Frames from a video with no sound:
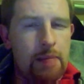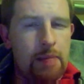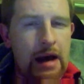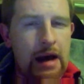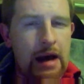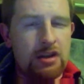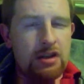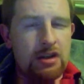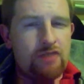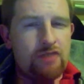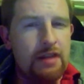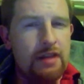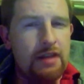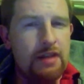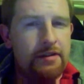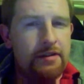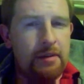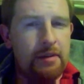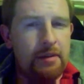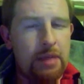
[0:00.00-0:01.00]

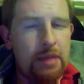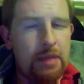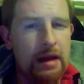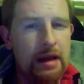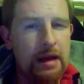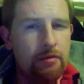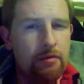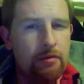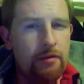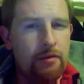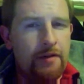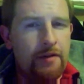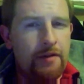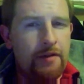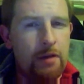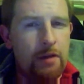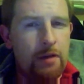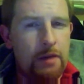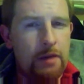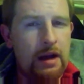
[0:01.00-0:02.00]
strengths that play out through the
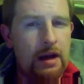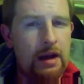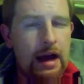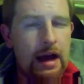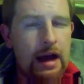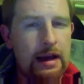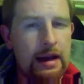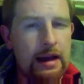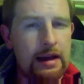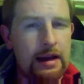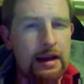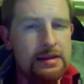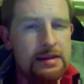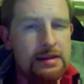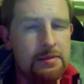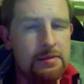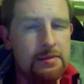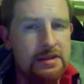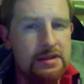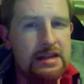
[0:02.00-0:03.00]
film that highlight some
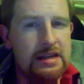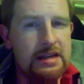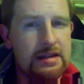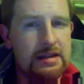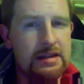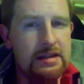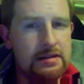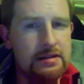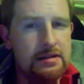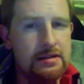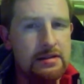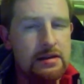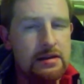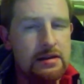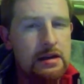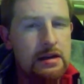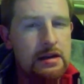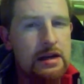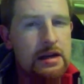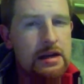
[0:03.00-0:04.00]
of the scenes,
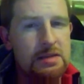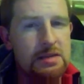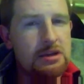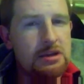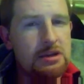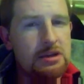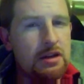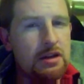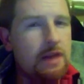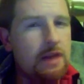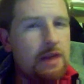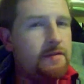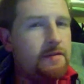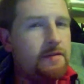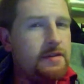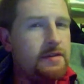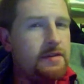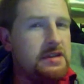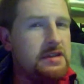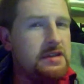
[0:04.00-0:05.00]
especially the love
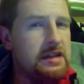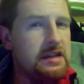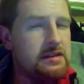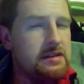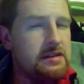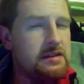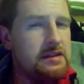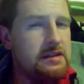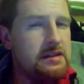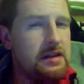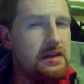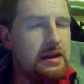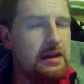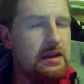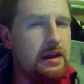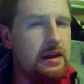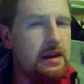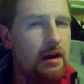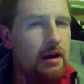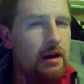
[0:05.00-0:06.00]
scenes
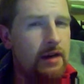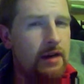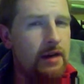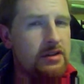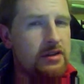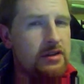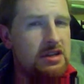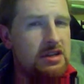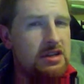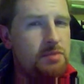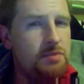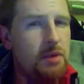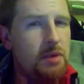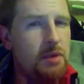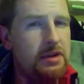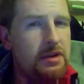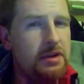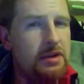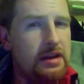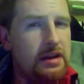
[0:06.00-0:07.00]
are given such
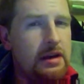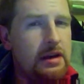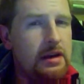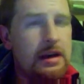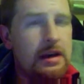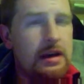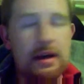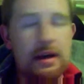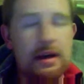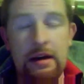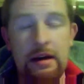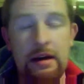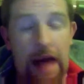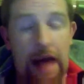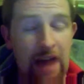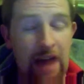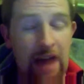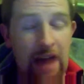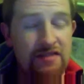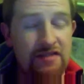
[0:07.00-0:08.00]
beauty.
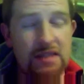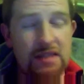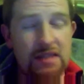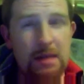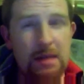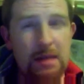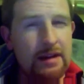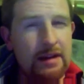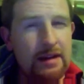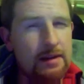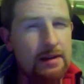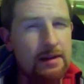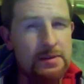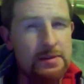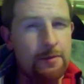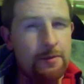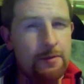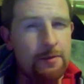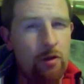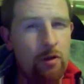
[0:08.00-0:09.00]
I've said it many times
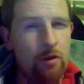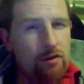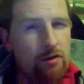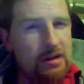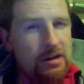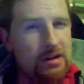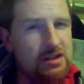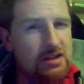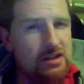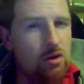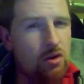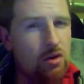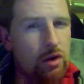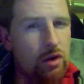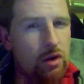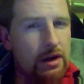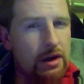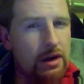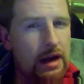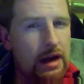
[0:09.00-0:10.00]
before, a great score
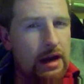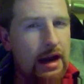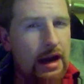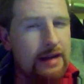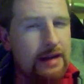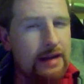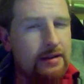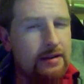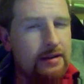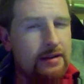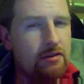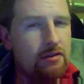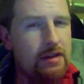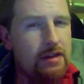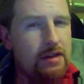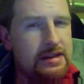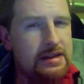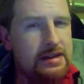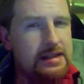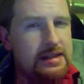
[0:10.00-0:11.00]
can heighten
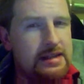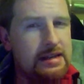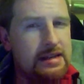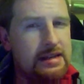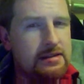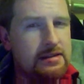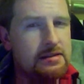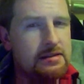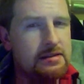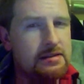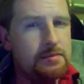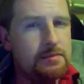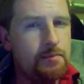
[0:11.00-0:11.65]
great scenes.